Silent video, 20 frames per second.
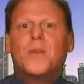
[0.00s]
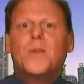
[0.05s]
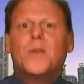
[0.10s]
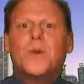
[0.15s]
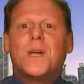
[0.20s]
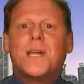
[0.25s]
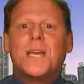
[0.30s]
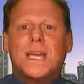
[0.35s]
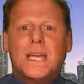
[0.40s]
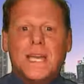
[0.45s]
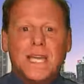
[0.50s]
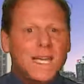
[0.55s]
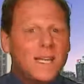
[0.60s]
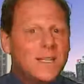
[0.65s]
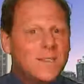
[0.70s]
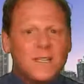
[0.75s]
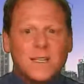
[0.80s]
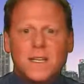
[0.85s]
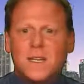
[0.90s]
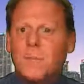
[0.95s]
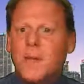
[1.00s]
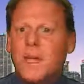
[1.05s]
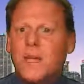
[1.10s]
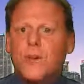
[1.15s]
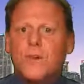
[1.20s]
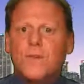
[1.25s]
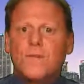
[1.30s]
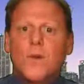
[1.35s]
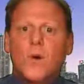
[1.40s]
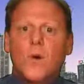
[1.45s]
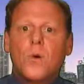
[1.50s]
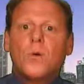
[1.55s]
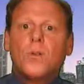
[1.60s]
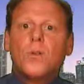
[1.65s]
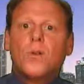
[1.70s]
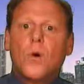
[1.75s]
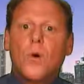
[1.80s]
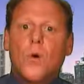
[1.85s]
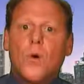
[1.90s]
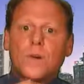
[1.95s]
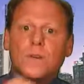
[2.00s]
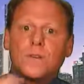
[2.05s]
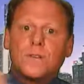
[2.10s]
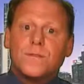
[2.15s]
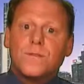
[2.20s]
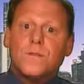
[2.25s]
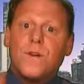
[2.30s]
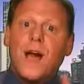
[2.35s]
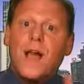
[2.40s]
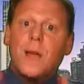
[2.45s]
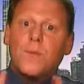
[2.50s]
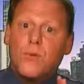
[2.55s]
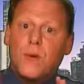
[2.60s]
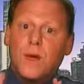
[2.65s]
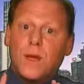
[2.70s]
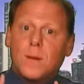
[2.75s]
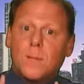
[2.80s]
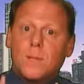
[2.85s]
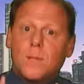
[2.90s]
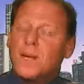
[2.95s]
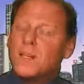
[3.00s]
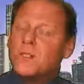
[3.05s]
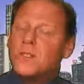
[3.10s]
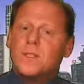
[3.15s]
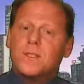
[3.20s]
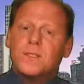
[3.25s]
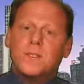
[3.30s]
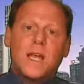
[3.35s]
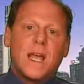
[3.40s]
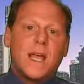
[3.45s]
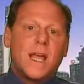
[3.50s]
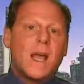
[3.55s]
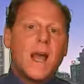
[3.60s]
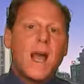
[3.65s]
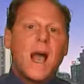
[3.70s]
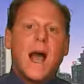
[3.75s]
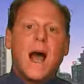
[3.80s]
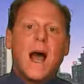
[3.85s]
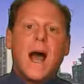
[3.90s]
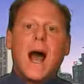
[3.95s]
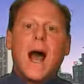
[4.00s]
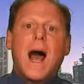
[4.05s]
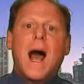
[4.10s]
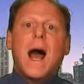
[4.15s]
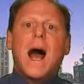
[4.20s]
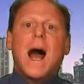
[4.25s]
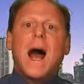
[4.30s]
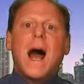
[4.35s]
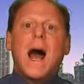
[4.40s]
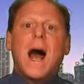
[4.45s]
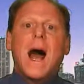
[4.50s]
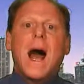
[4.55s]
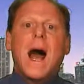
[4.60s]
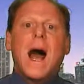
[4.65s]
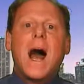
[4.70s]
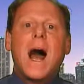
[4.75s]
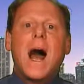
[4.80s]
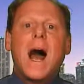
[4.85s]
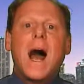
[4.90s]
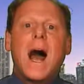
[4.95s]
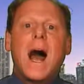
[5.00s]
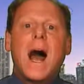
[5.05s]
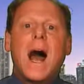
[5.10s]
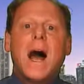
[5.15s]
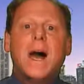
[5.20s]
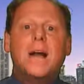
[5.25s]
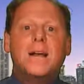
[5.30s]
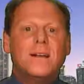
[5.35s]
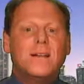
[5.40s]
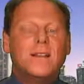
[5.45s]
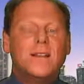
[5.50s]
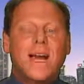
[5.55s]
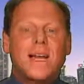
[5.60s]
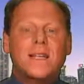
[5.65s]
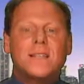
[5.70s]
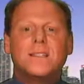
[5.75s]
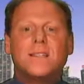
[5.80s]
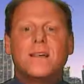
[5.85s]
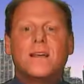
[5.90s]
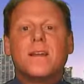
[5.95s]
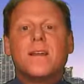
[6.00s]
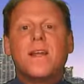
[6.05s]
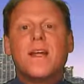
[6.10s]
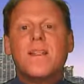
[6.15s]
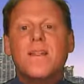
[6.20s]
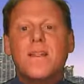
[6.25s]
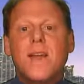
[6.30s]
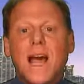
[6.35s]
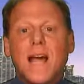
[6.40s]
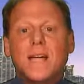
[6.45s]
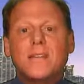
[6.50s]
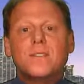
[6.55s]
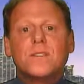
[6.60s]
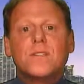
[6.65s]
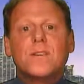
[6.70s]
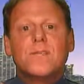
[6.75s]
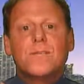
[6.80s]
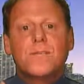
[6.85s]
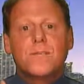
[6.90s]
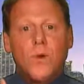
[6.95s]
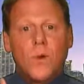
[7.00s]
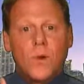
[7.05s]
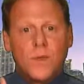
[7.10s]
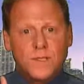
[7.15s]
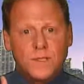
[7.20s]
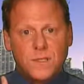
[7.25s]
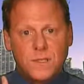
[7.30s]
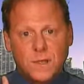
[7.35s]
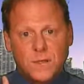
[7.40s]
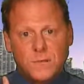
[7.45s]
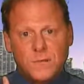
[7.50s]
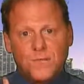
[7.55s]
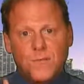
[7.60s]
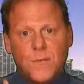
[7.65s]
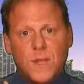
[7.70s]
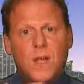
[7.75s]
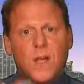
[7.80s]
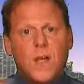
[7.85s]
Now you can easily make your vocal cords vibrate by just saying, ah, that's it. That's voicing.